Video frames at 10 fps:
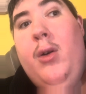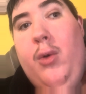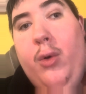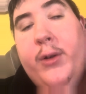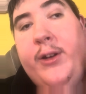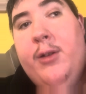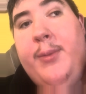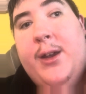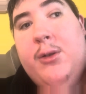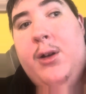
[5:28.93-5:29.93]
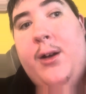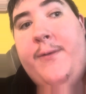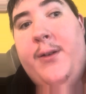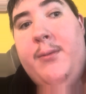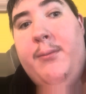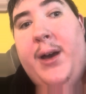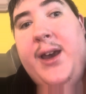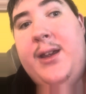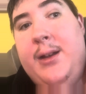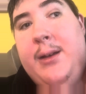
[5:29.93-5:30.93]
Or you're better off
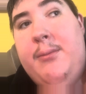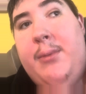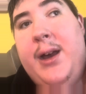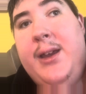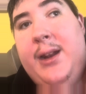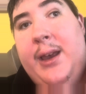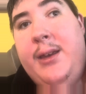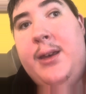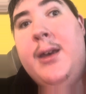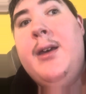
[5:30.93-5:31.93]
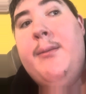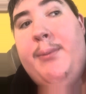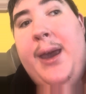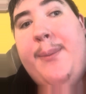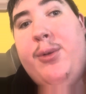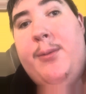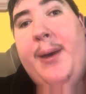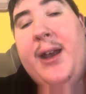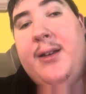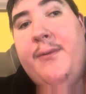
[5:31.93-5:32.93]
buying a buying a
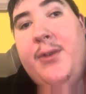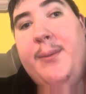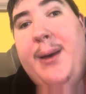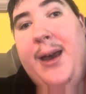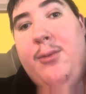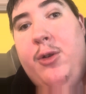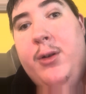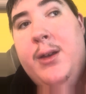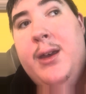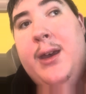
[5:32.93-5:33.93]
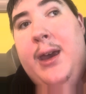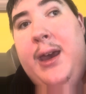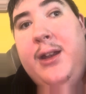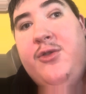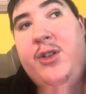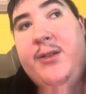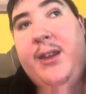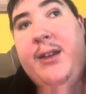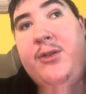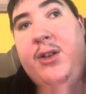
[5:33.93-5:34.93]
paperback of the Bible and just
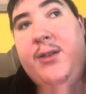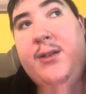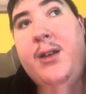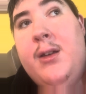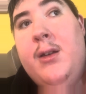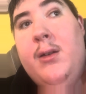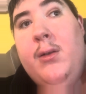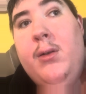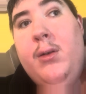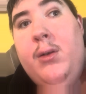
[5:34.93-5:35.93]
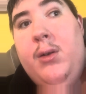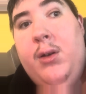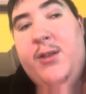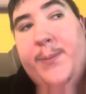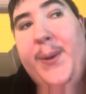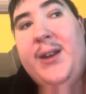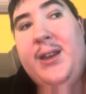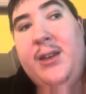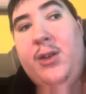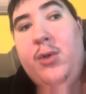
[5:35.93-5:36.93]
and just
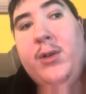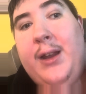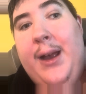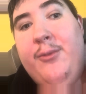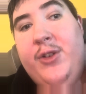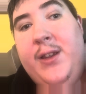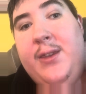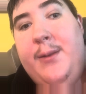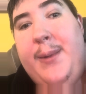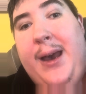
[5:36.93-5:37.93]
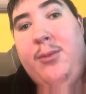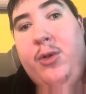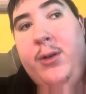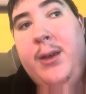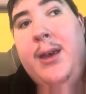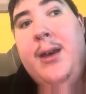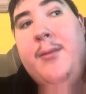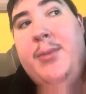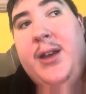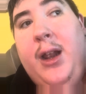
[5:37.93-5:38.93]
spending your time reading the Bible.
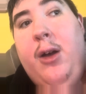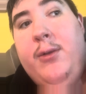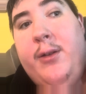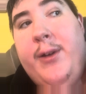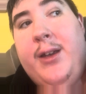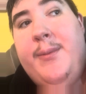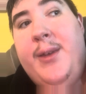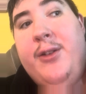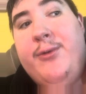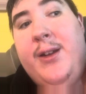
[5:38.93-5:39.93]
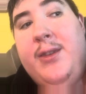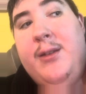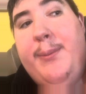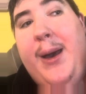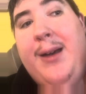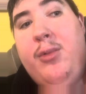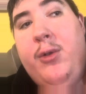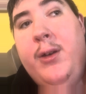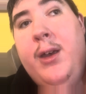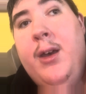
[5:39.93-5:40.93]
But I only recommend reading the
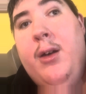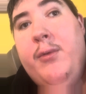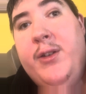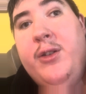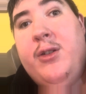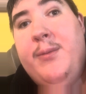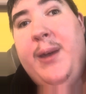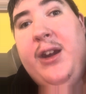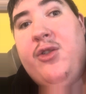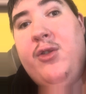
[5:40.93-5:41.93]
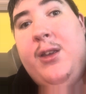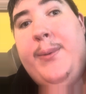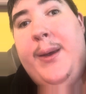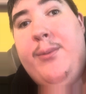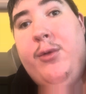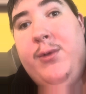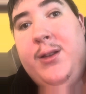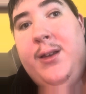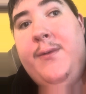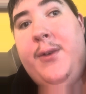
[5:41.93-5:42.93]
Bible when you can make sure that people will
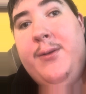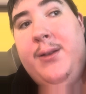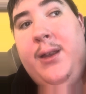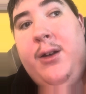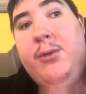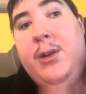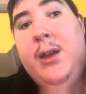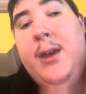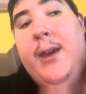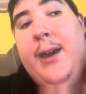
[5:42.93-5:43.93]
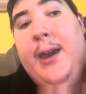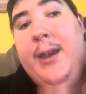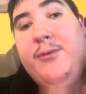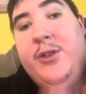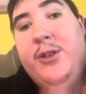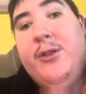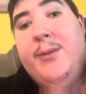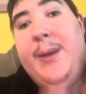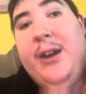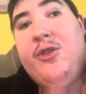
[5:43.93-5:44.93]
leave you alone and when you can
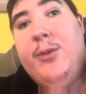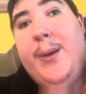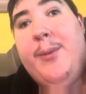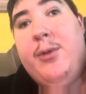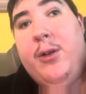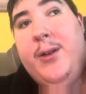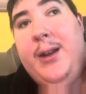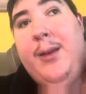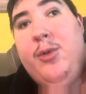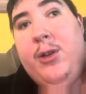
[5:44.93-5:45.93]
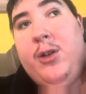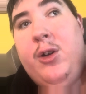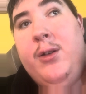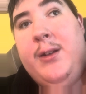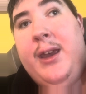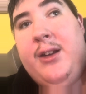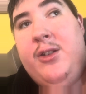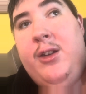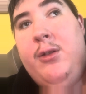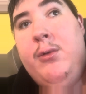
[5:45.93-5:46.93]
make sure people are unable to contact
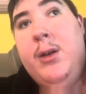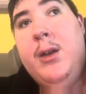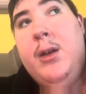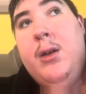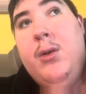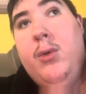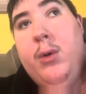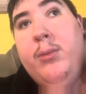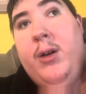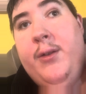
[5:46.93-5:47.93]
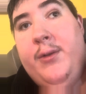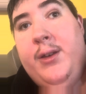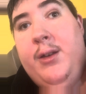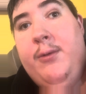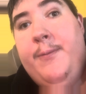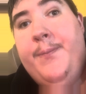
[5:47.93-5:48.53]
you or bother you.